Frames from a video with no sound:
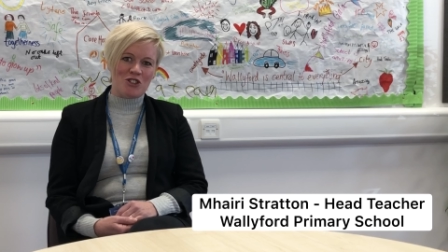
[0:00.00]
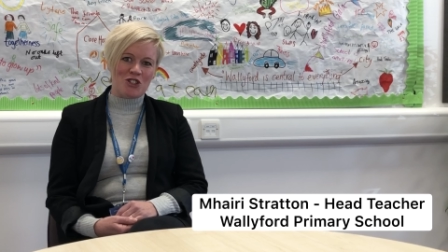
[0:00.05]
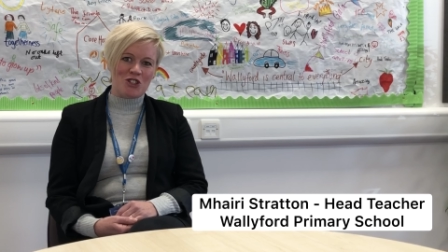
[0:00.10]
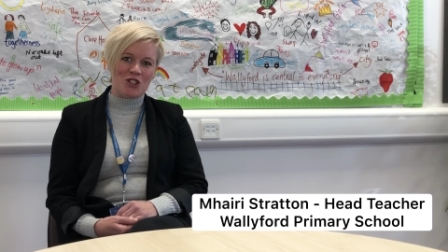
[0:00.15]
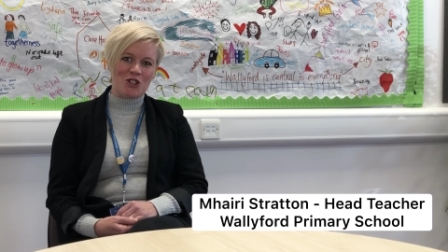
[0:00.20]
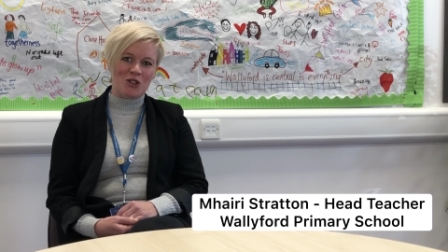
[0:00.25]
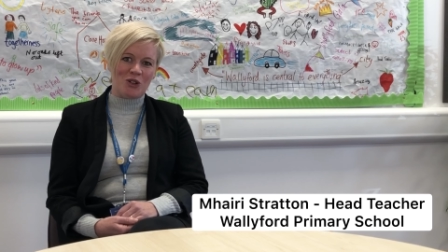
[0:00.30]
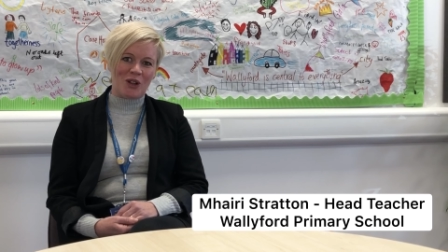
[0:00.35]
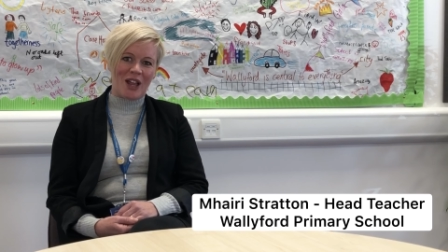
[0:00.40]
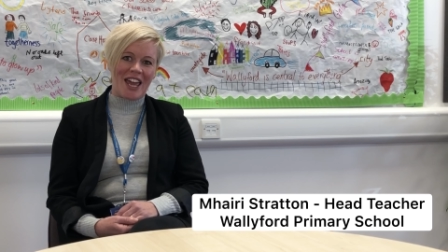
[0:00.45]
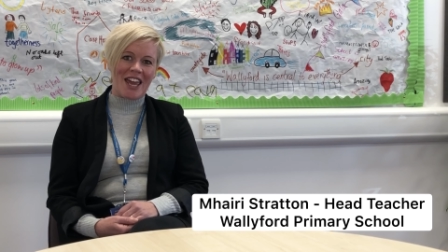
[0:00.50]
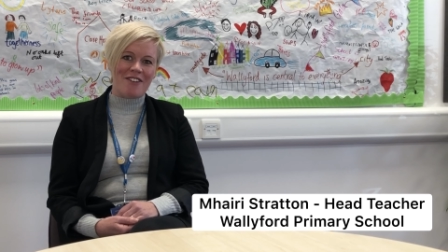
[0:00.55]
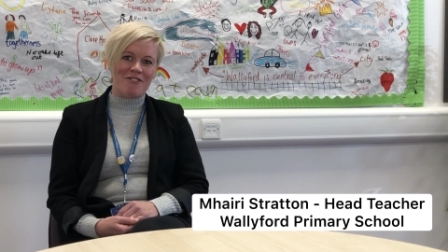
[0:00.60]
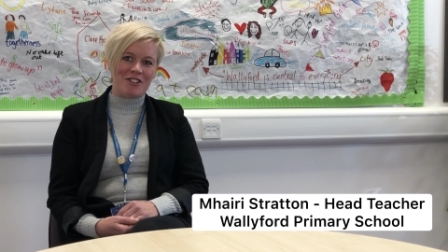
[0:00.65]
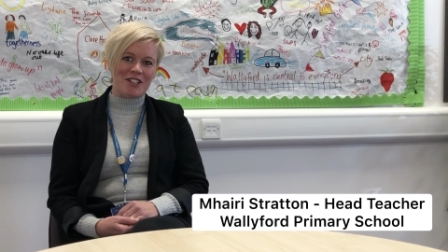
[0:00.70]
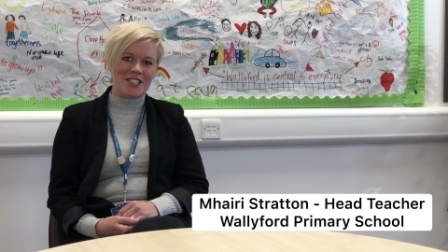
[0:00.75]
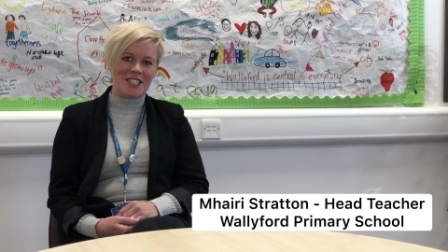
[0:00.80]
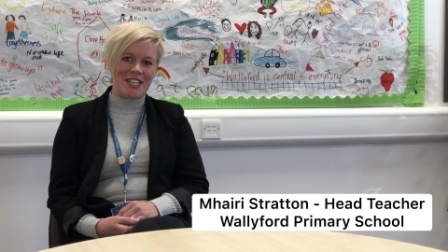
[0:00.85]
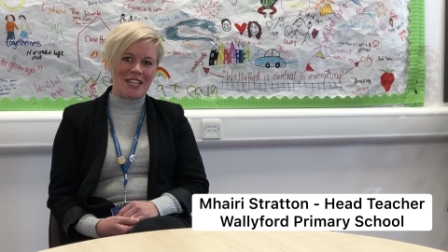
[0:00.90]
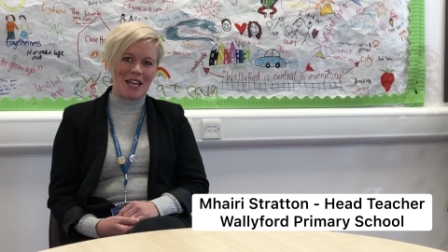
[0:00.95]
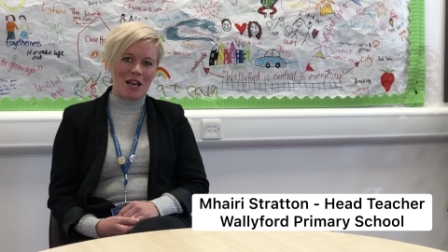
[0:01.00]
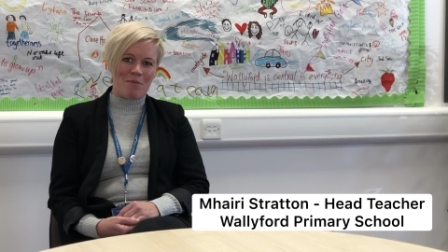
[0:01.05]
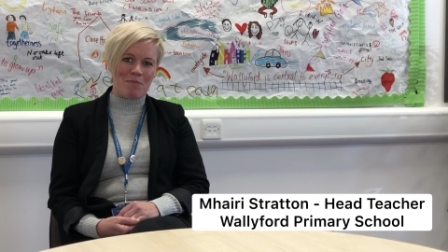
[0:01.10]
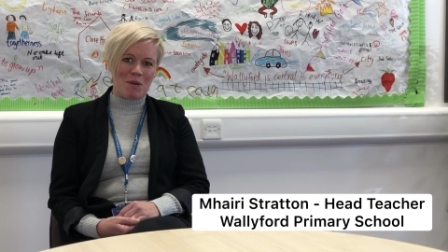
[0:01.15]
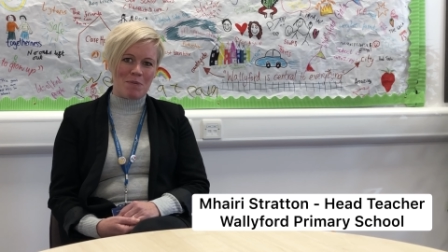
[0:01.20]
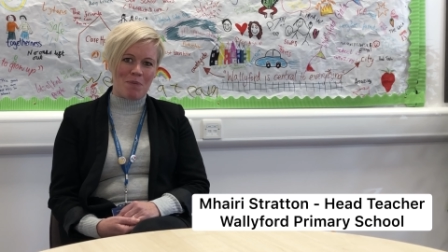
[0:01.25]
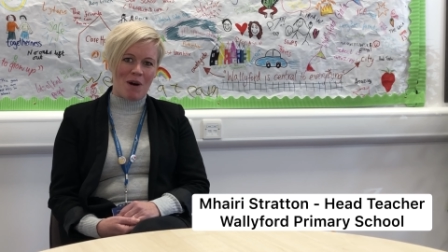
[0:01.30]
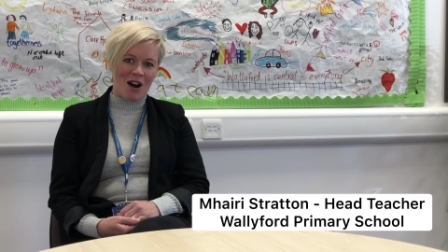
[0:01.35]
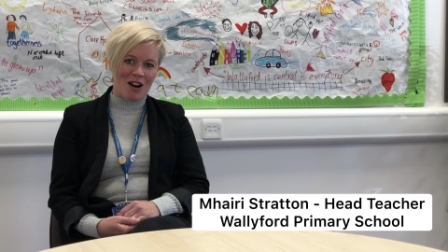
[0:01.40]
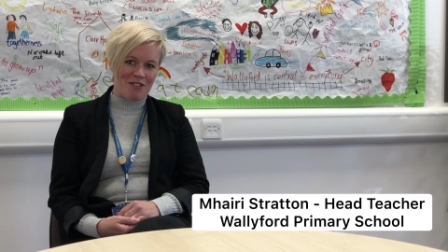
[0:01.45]
school every day and
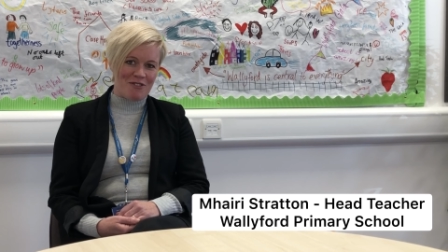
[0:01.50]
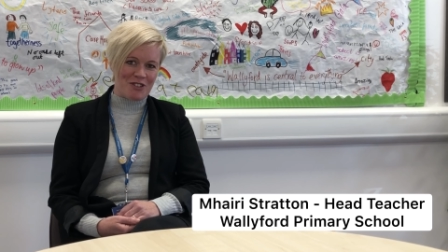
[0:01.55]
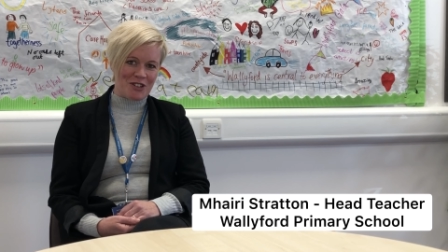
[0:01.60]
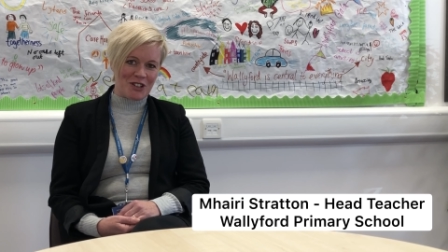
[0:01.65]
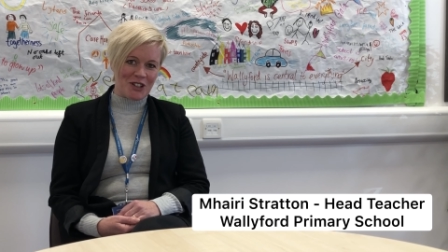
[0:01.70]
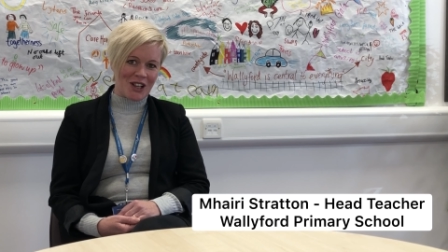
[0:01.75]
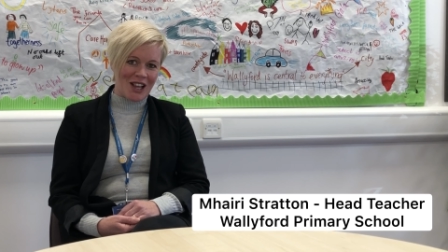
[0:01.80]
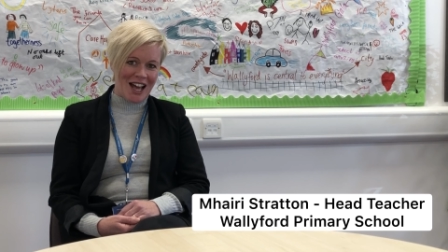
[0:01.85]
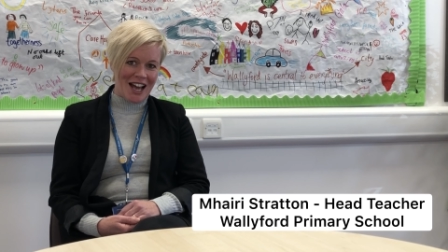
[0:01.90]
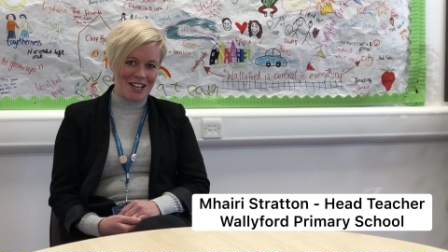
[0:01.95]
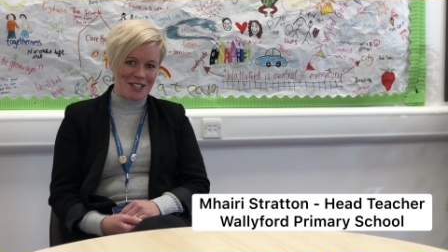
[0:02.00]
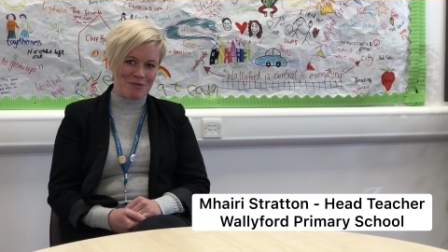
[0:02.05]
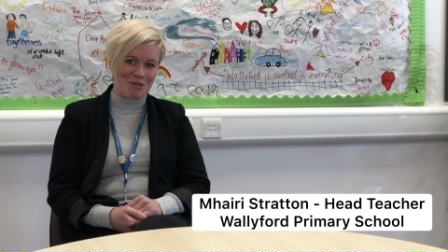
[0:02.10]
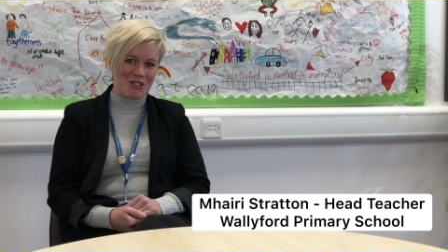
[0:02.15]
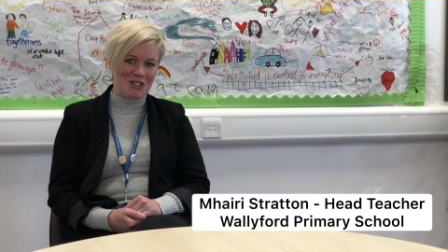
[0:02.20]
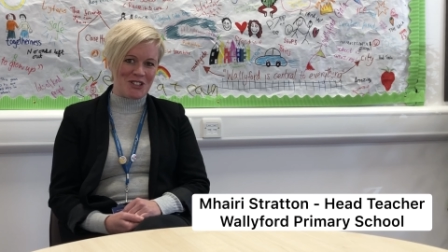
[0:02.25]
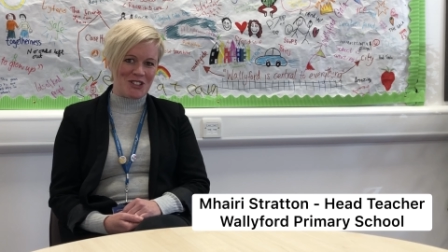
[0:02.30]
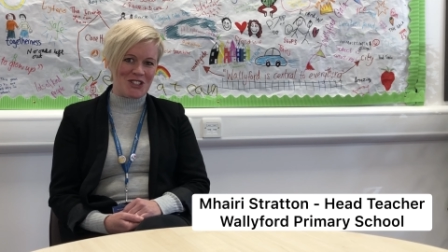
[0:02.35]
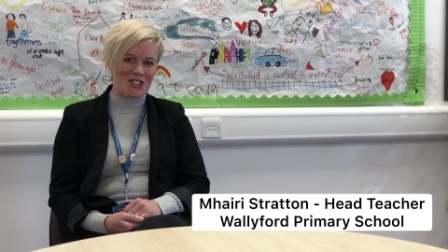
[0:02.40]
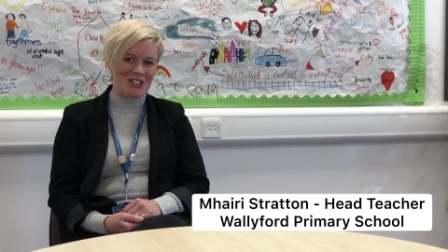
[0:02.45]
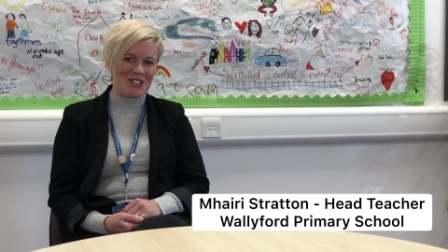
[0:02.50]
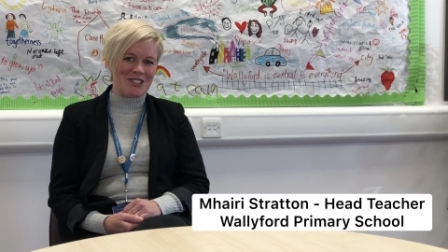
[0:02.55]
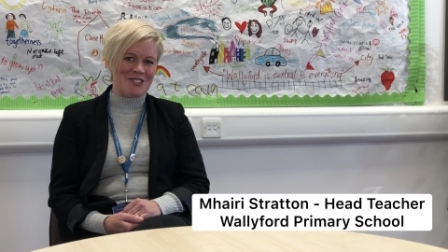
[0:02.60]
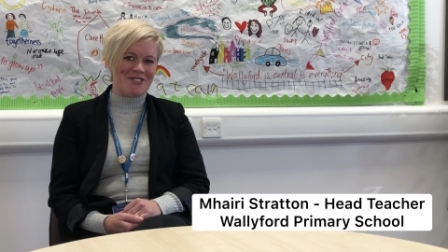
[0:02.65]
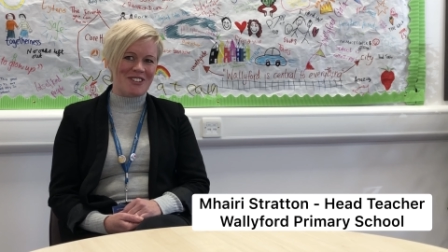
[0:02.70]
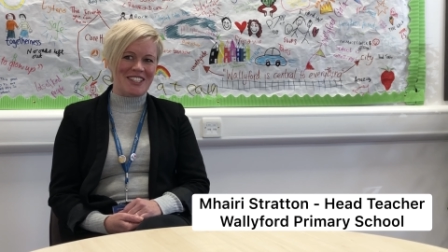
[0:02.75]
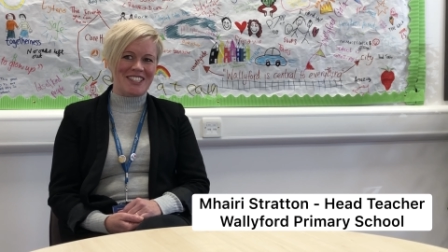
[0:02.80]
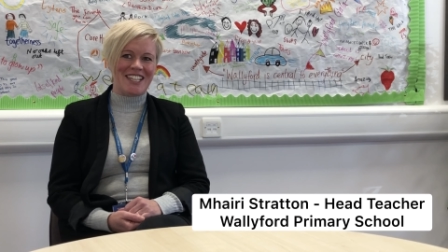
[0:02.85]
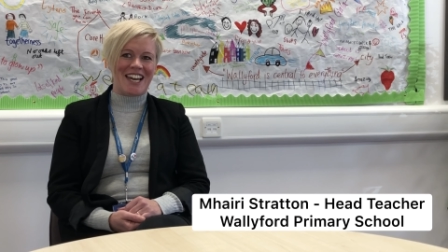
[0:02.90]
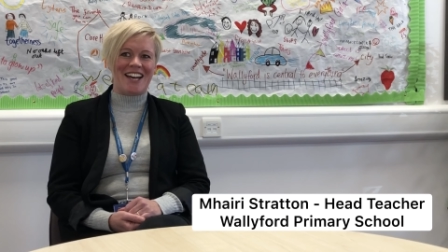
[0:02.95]
be part of their class, which is
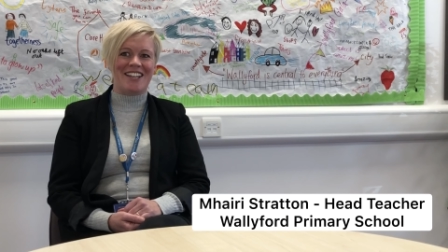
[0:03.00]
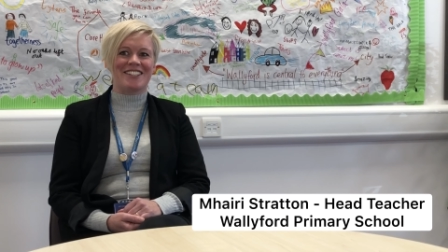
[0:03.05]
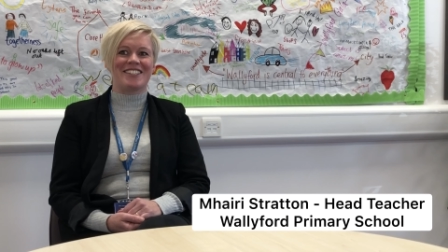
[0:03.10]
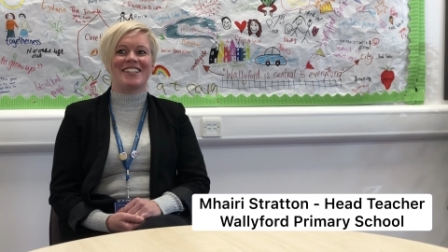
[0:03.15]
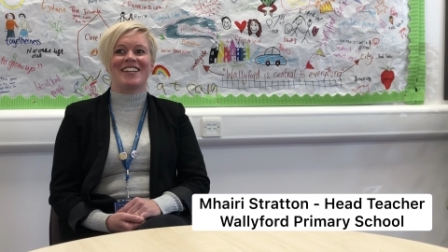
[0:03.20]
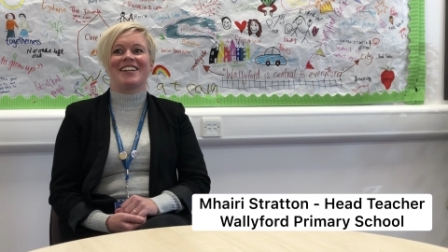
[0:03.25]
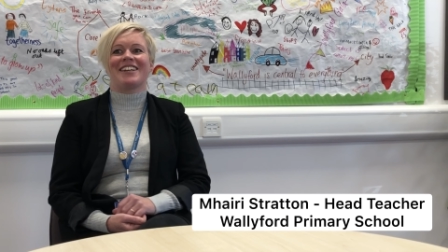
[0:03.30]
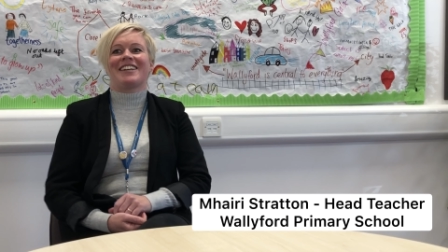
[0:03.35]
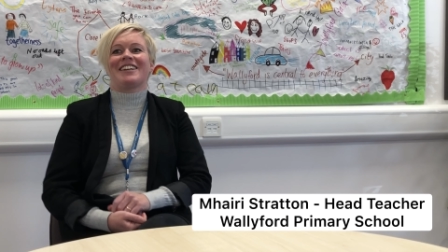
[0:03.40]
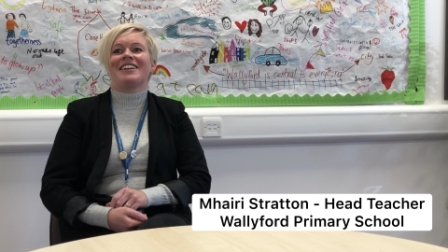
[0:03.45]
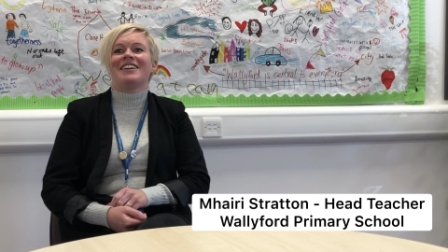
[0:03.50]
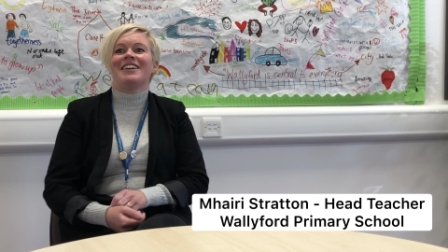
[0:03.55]
just fantastic.